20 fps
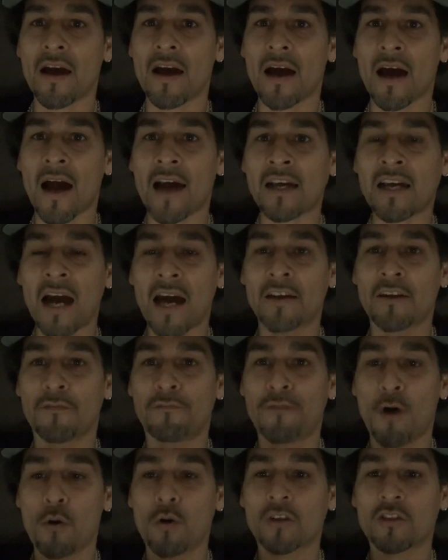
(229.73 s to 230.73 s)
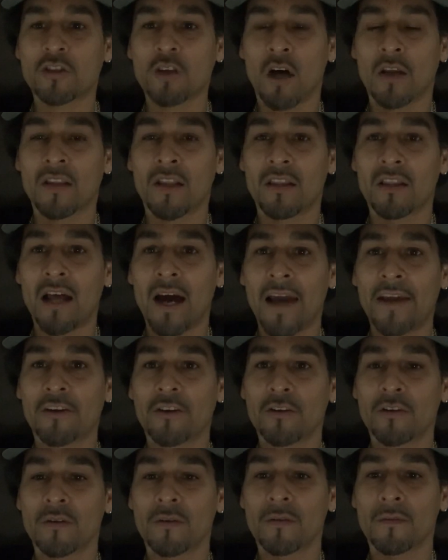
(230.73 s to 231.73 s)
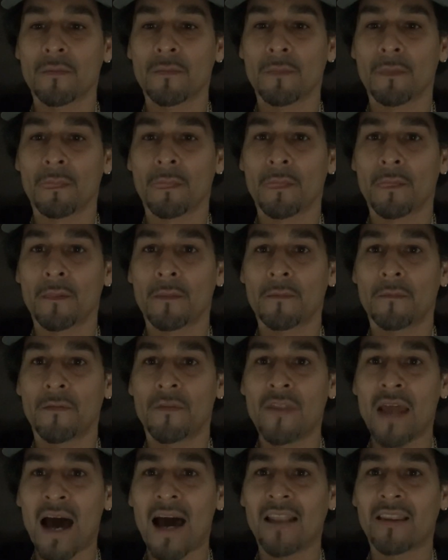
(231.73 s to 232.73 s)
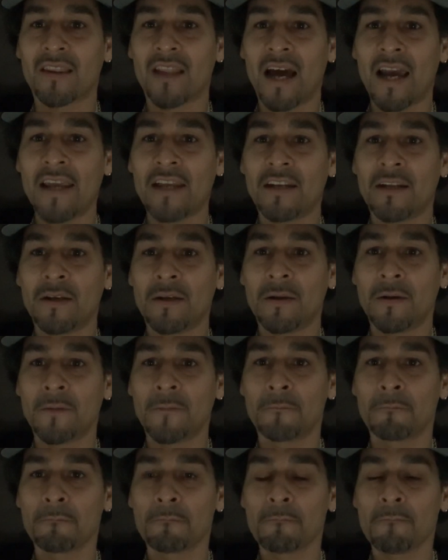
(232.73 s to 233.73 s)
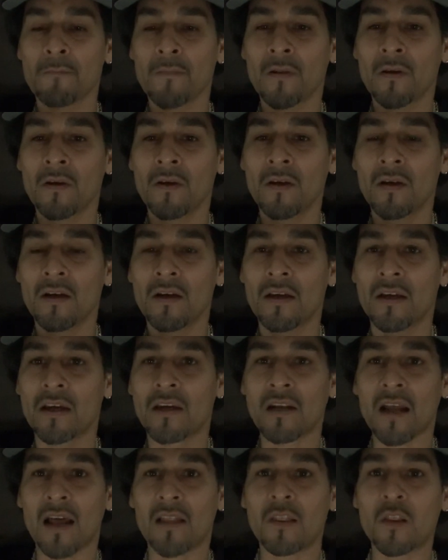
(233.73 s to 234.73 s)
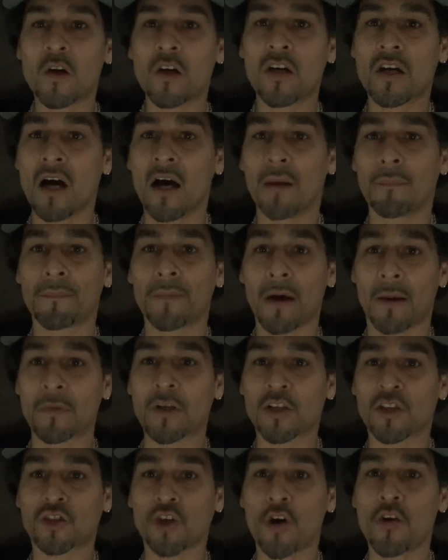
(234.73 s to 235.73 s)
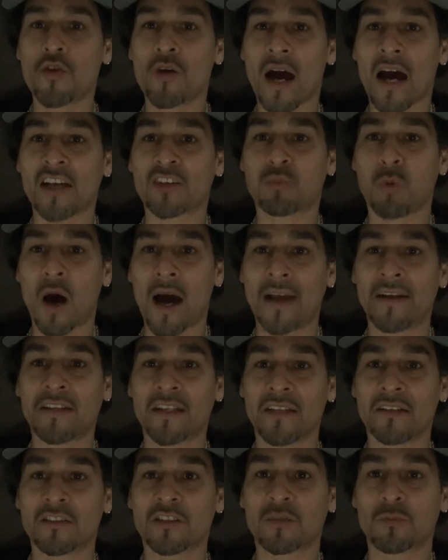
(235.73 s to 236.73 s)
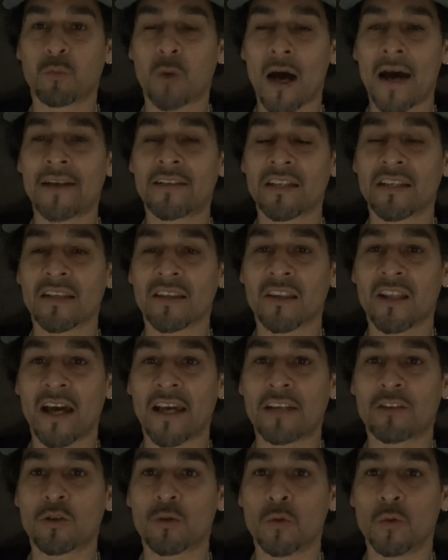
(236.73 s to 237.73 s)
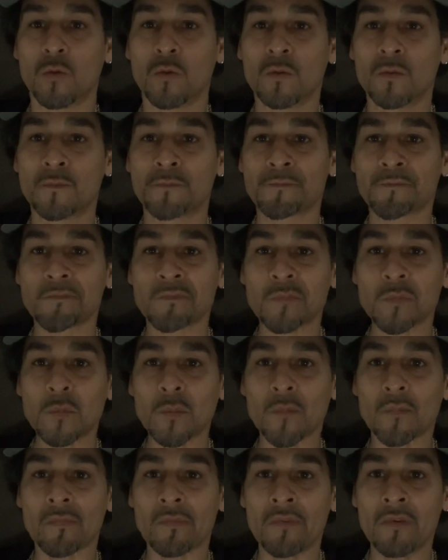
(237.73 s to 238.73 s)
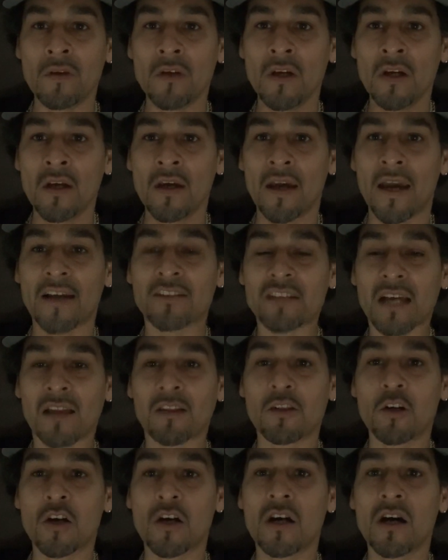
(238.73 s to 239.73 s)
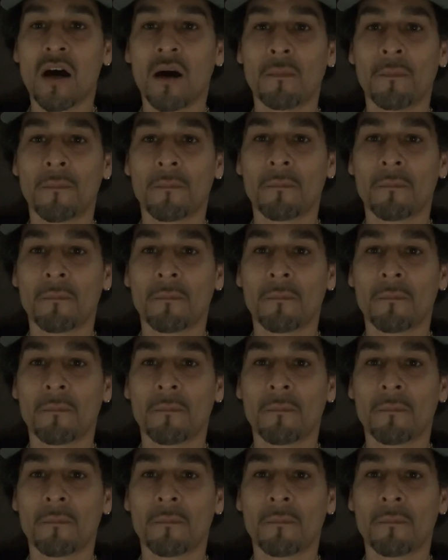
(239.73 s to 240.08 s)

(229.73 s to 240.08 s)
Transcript: I kind of focus on the lighter not lighting, and I look up. I'm going to show you guys why it didn't light too. As I look up,